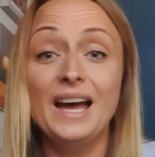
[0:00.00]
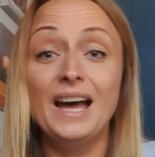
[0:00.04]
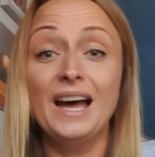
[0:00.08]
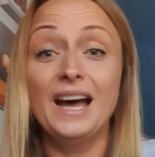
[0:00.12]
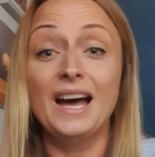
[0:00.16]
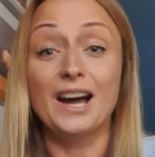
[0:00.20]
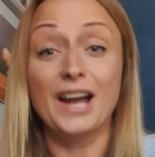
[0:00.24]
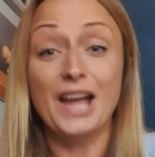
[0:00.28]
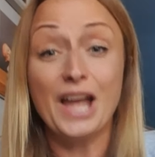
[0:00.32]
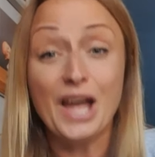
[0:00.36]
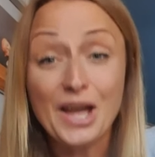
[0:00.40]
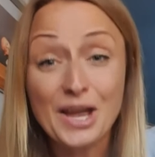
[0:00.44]

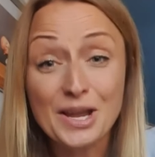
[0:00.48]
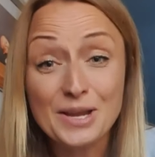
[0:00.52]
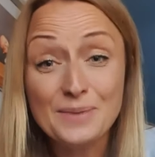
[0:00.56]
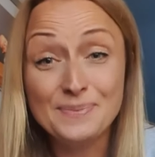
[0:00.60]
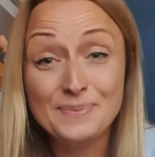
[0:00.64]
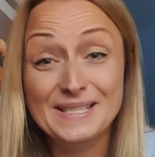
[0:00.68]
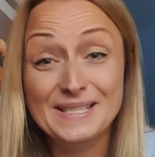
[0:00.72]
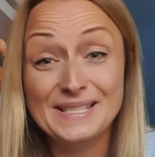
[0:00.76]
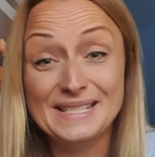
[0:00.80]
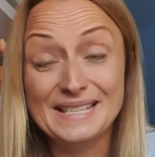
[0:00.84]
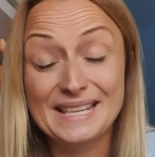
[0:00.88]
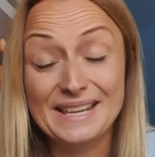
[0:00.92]
I hope
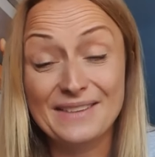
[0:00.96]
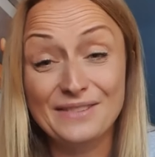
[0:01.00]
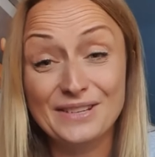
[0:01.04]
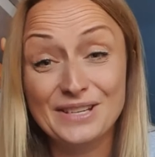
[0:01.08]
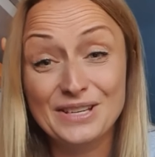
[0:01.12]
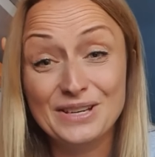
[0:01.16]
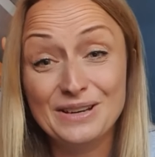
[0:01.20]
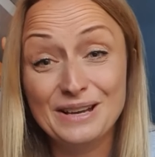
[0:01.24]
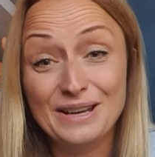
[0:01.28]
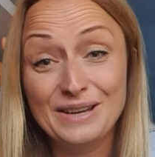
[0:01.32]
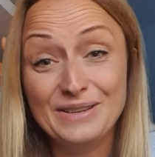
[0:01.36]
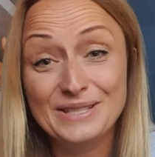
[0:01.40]
has given
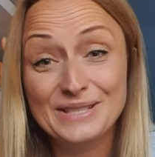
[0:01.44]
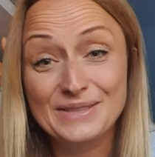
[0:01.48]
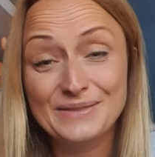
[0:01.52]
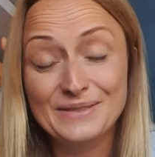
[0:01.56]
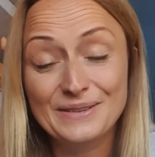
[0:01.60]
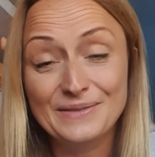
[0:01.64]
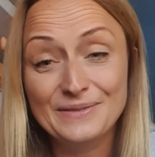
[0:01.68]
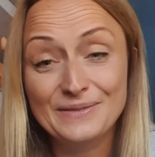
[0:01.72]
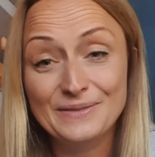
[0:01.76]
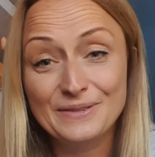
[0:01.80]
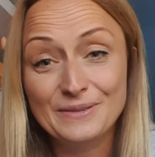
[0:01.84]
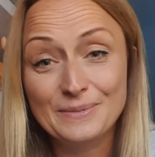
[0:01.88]
you loads of
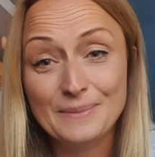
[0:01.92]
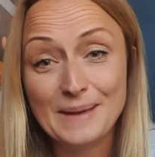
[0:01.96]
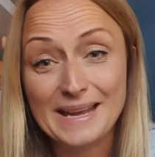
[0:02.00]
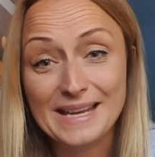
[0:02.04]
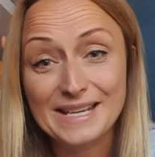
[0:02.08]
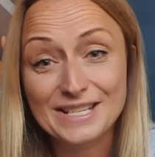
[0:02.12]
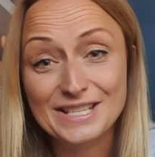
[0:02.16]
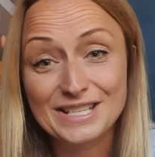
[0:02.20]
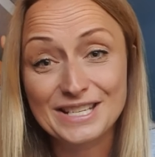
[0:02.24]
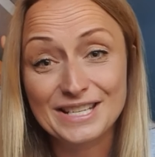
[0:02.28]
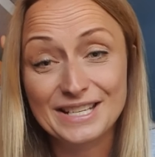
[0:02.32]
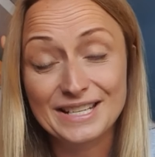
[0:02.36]

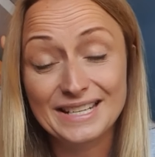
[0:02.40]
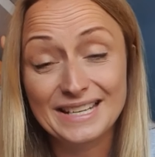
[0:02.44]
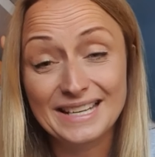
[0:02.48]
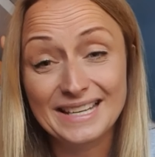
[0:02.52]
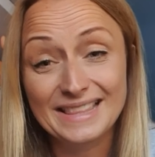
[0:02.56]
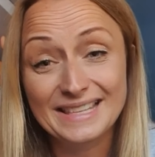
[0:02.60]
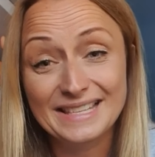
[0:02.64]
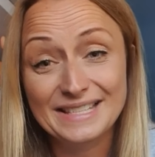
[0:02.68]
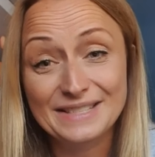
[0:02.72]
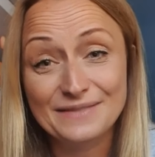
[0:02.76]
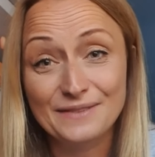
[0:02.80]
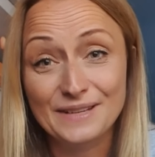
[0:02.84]
information in
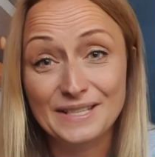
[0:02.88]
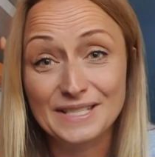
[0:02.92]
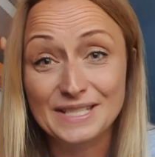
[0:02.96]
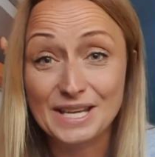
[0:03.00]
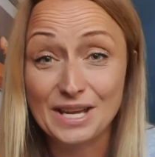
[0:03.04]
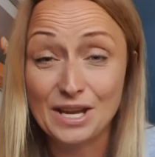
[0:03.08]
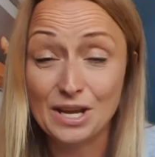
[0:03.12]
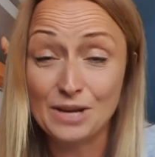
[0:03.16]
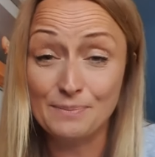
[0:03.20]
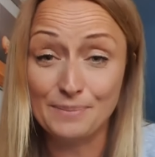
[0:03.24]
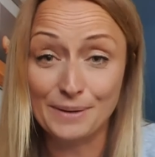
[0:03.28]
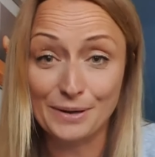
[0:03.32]
this
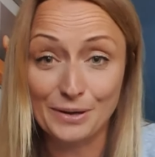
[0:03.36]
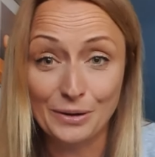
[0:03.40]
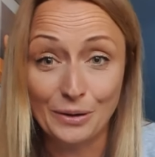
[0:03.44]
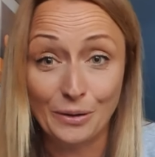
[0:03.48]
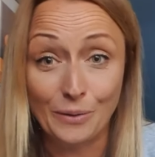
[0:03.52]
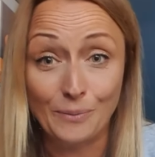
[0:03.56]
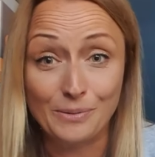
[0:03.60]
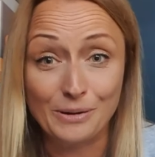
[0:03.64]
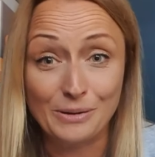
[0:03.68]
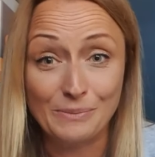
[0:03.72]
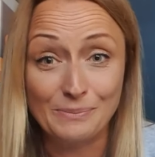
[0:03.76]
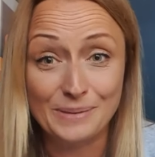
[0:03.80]
video, but
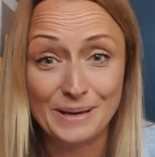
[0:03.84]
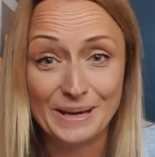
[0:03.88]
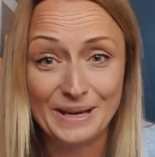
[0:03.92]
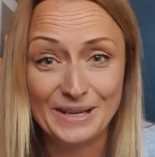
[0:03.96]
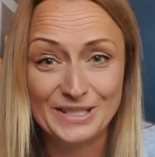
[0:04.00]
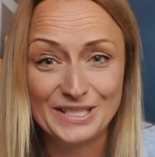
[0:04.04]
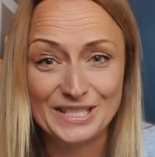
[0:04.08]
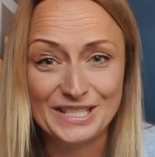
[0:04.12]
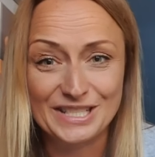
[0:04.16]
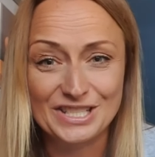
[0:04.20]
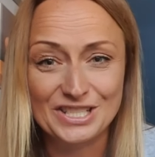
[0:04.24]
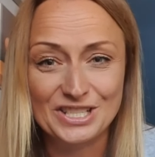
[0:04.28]
not
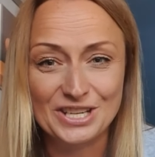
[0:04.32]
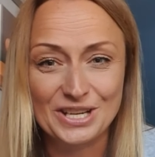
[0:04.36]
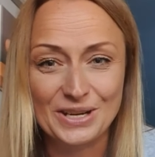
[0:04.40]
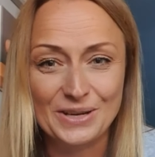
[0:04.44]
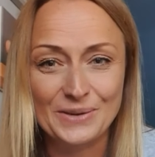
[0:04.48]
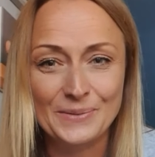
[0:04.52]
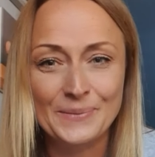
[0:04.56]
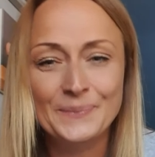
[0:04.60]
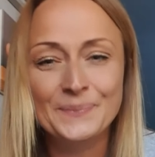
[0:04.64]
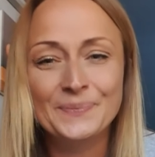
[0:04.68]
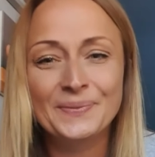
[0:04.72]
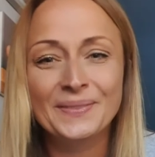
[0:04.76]
bombarded
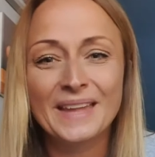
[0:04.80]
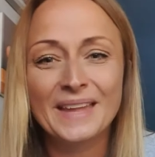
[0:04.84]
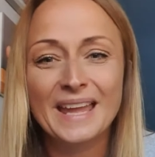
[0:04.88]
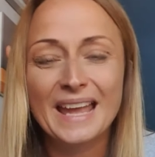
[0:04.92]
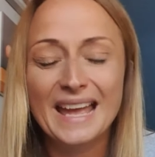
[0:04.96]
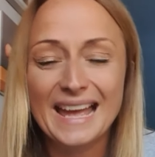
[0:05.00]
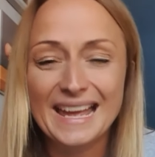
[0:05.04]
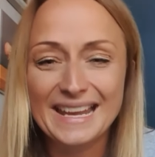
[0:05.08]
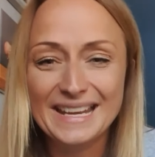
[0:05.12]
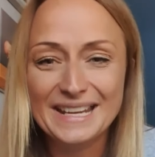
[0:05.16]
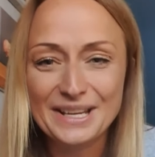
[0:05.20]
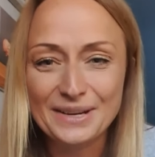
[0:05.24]
you.
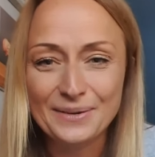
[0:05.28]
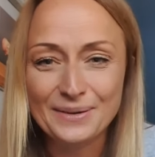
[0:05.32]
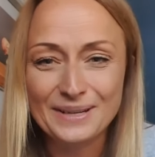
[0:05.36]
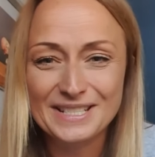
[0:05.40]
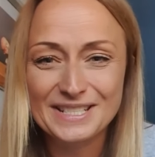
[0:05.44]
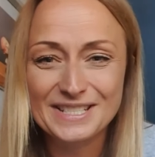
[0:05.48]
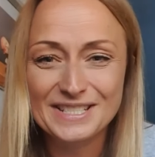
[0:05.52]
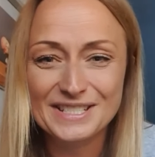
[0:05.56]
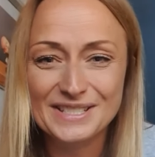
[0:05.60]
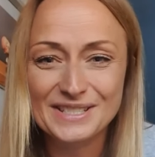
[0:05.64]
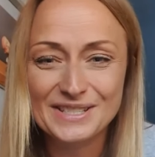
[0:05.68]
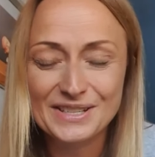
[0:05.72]
Any
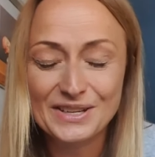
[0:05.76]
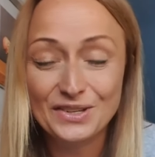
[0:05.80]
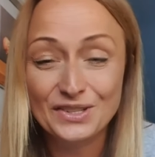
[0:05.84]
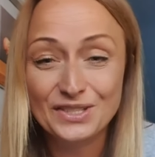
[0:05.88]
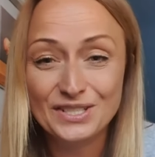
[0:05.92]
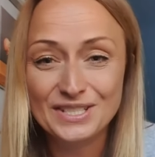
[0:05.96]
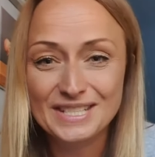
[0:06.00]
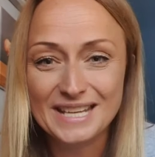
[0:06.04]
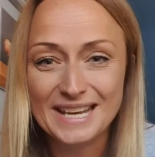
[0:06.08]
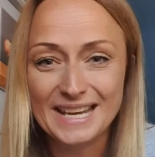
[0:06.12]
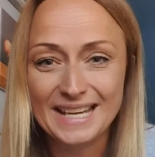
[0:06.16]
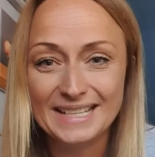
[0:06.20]
questions,
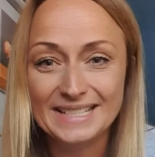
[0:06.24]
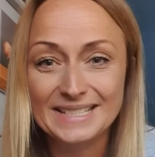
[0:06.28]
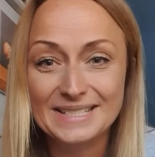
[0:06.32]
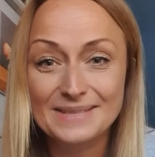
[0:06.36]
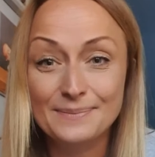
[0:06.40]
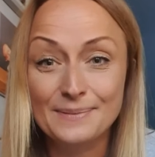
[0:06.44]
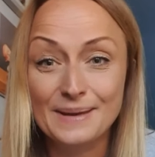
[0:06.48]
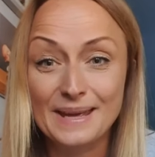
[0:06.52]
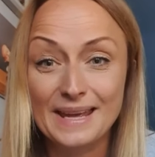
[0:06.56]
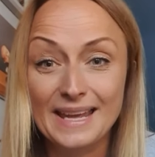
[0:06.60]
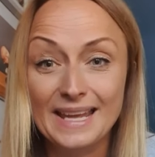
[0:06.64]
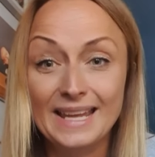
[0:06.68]
contact
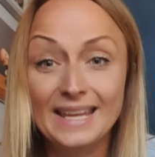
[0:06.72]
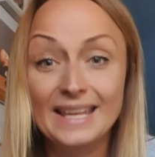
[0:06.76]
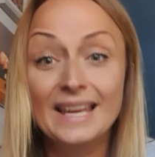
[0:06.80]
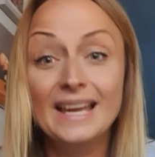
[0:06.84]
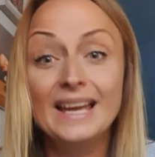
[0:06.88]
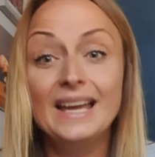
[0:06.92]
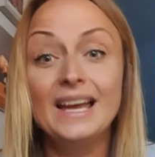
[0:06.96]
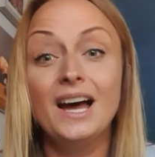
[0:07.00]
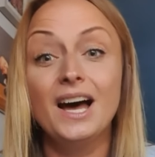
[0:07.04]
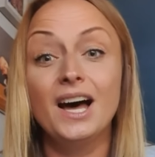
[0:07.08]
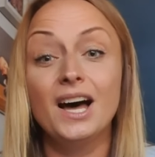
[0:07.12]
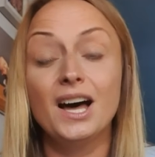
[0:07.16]
me.
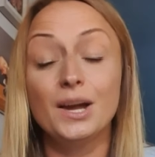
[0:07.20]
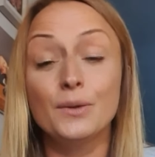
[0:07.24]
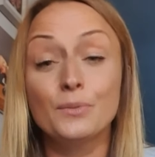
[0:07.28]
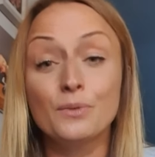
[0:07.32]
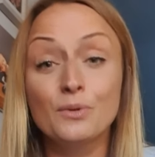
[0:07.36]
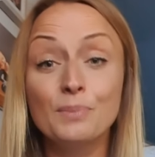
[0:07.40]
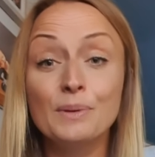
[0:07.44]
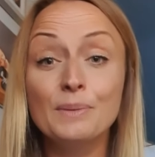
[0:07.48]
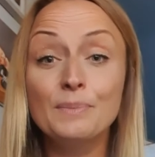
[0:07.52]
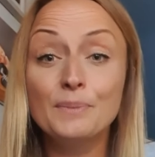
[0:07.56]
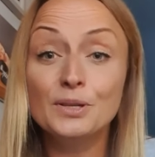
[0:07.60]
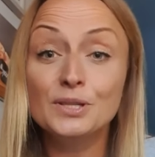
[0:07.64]
I will
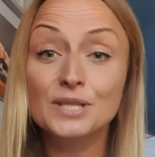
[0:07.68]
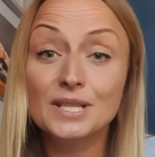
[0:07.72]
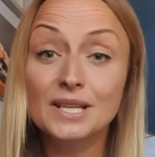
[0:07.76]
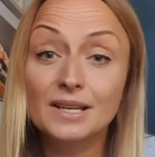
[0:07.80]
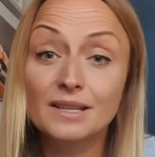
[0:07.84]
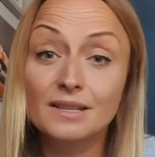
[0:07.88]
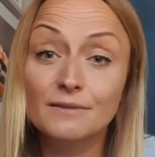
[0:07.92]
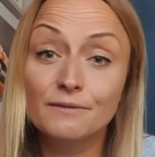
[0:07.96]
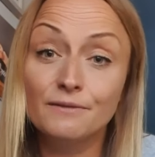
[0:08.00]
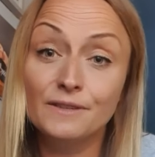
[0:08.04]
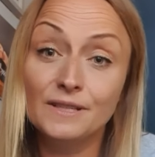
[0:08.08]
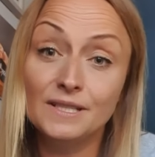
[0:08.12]
be putting
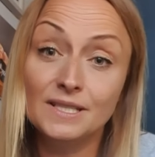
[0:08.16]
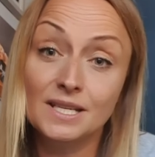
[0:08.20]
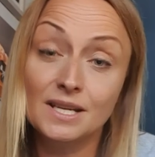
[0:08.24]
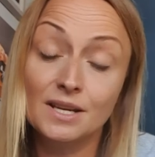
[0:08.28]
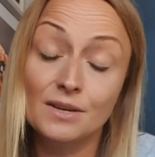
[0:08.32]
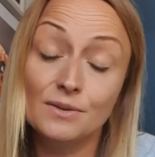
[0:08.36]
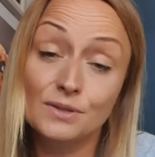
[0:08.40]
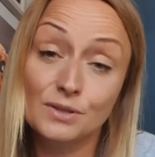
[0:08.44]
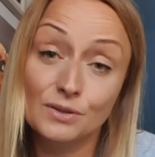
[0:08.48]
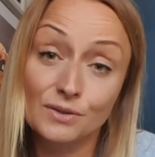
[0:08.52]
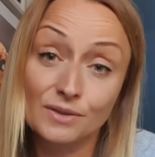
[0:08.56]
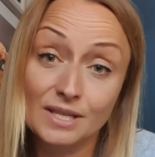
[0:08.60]
other
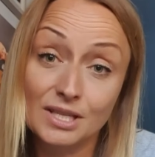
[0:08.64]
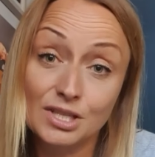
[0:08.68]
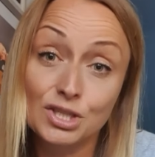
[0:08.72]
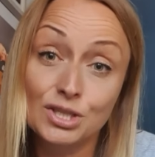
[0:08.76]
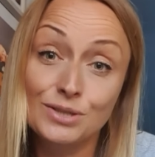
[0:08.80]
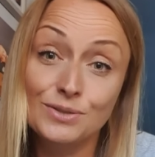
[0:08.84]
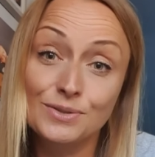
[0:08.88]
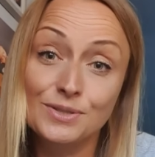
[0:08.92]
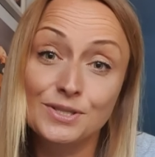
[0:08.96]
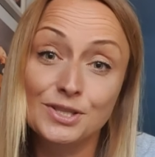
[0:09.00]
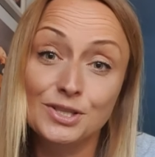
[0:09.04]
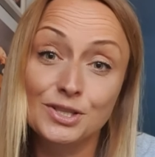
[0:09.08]
videos on this
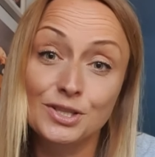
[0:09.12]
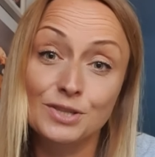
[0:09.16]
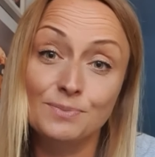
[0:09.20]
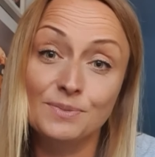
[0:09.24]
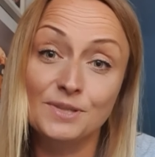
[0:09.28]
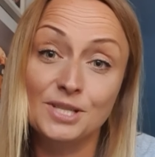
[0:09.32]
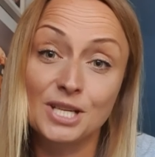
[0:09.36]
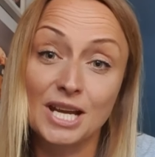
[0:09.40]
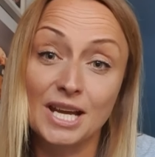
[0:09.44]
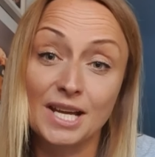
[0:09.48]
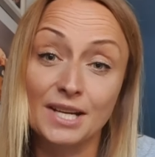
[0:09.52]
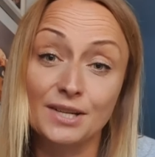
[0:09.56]
YouTube
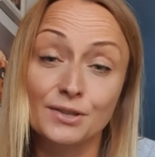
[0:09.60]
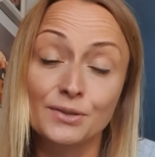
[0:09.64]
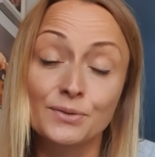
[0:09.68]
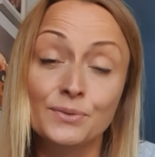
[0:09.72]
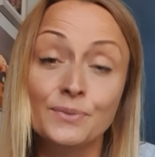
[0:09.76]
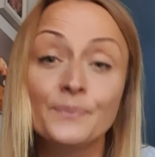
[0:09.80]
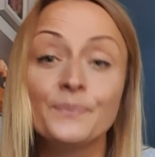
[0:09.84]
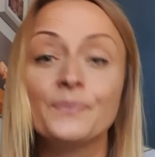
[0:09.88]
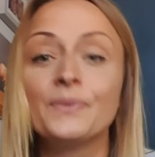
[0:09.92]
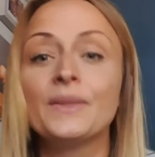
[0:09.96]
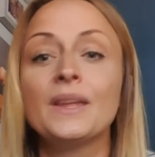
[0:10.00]
channel.